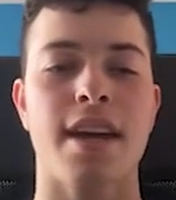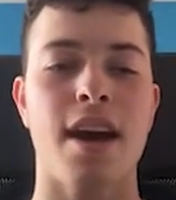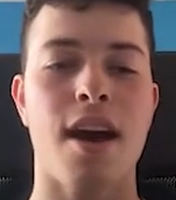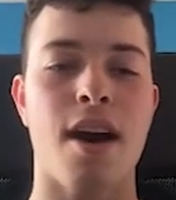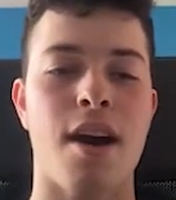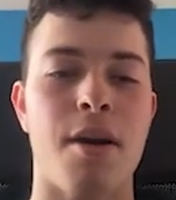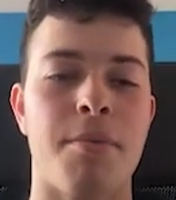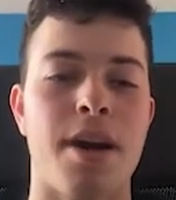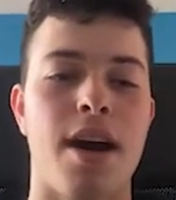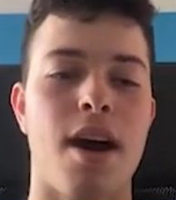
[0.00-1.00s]

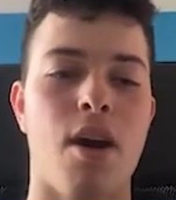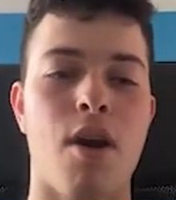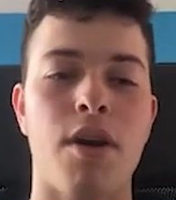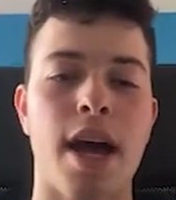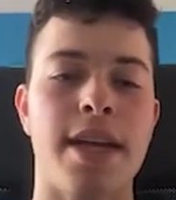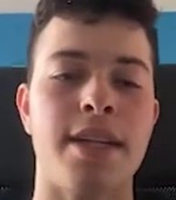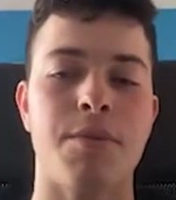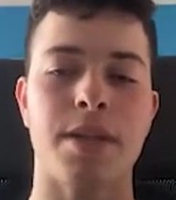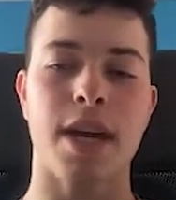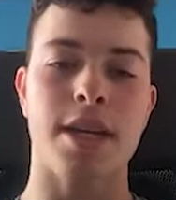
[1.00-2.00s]
All I did
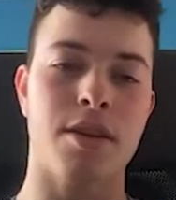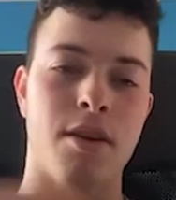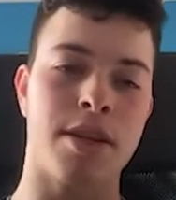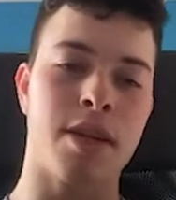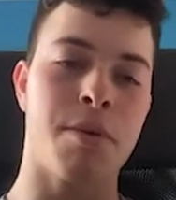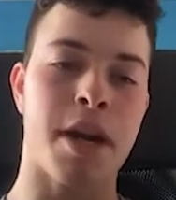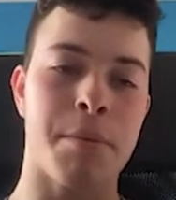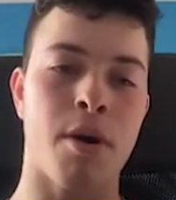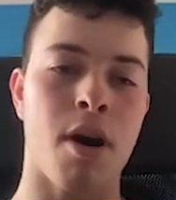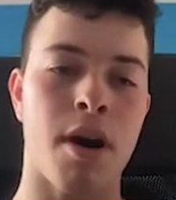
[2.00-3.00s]
was I saw a dip and I
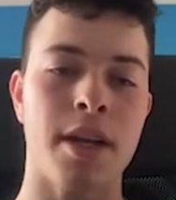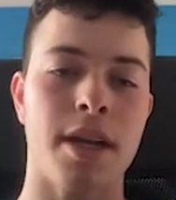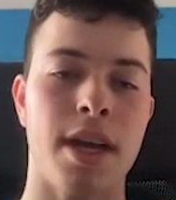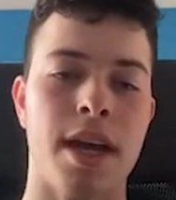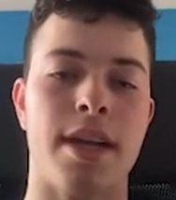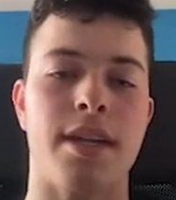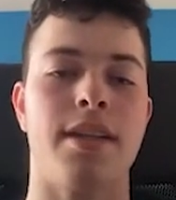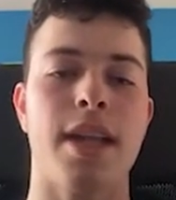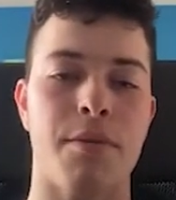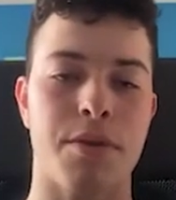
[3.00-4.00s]
bought, and
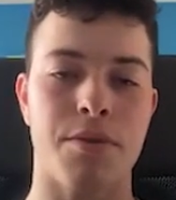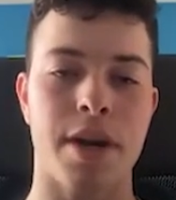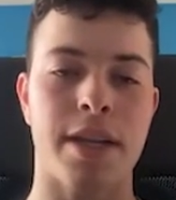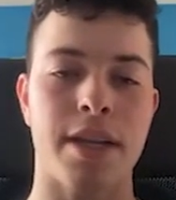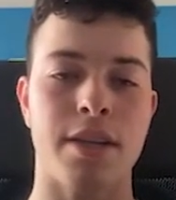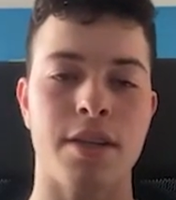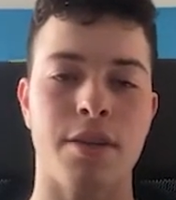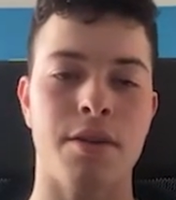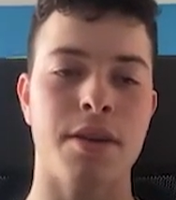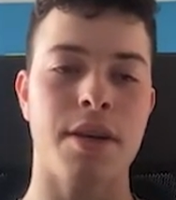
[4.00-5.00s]
that was the right thing to do.